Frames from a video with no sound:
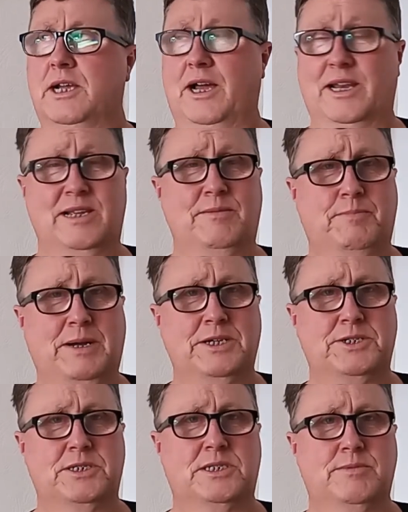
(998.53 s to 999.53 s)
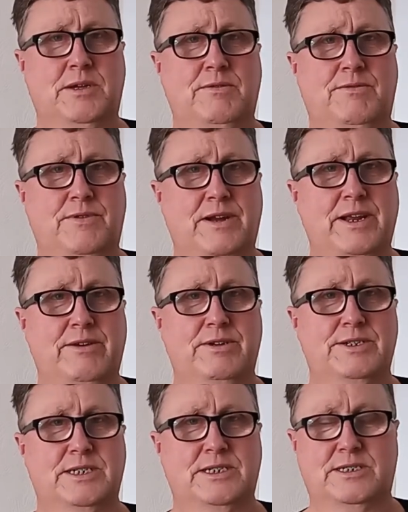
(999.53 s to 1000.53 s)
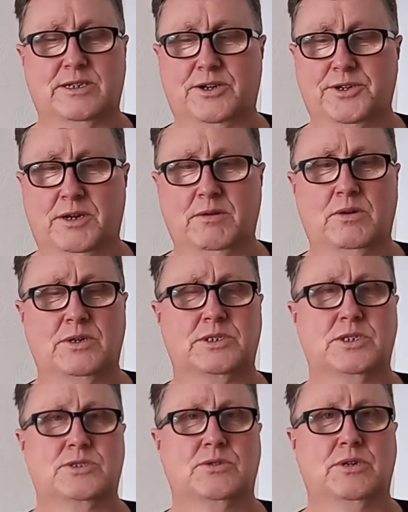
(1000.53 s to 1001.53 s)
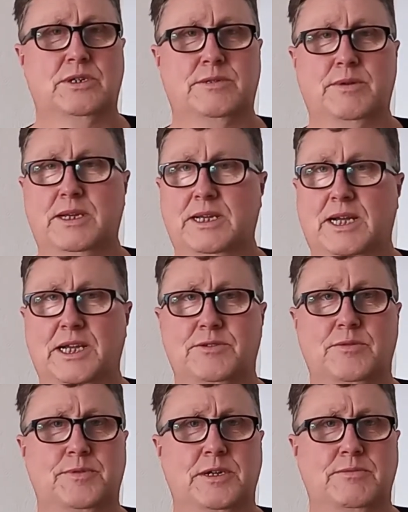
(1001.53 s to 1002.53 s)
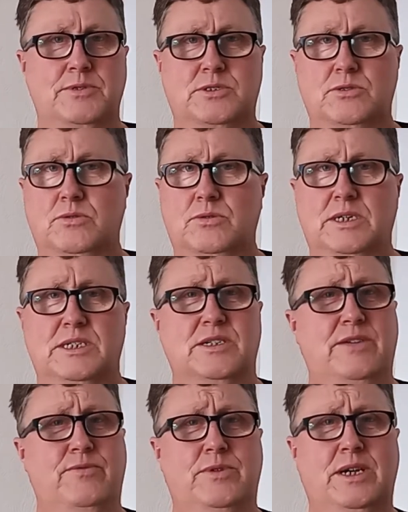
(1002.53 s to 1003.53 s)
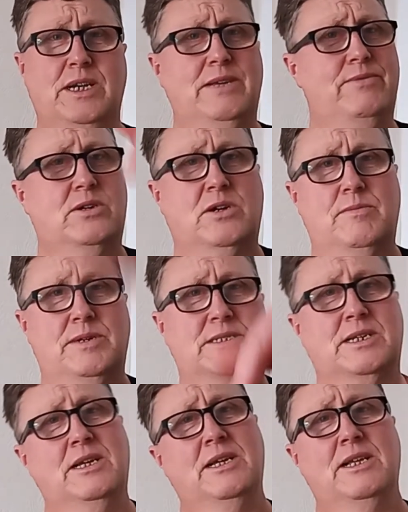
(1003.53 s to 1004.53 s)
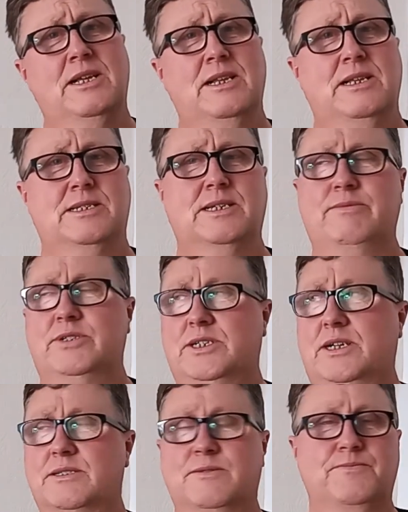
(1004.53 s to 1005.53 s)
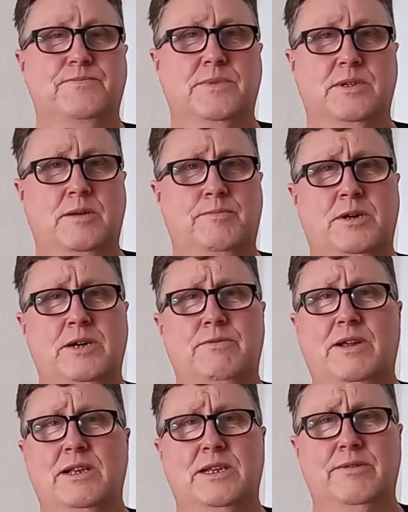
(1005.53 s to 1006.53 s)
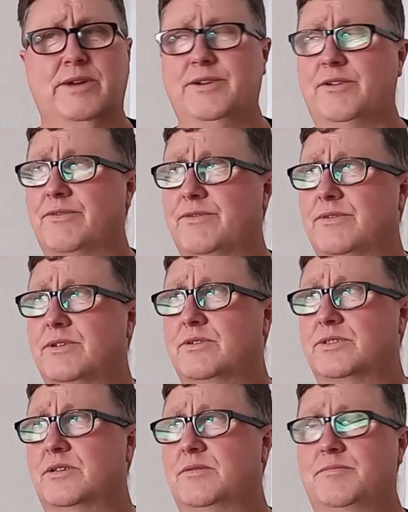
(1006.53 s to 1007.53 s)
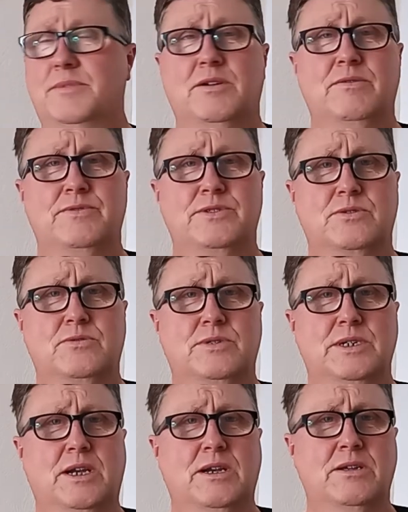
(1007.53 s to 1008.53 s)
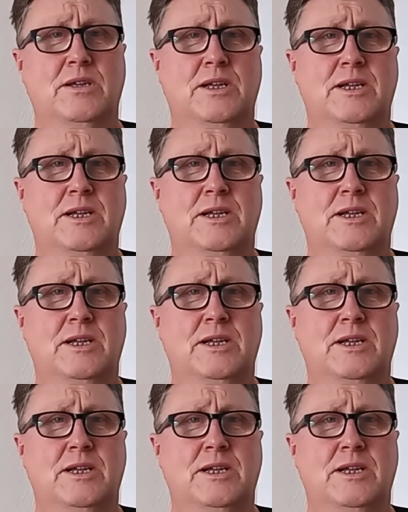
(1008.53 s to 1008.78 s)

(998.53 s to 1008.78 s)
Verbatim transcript: I am passionate about fragrances and I do like to try to engage with people talking. So if you want to leave a comment, let's have a chat. I'll probably rattle your head off because I'm known for talking a lot.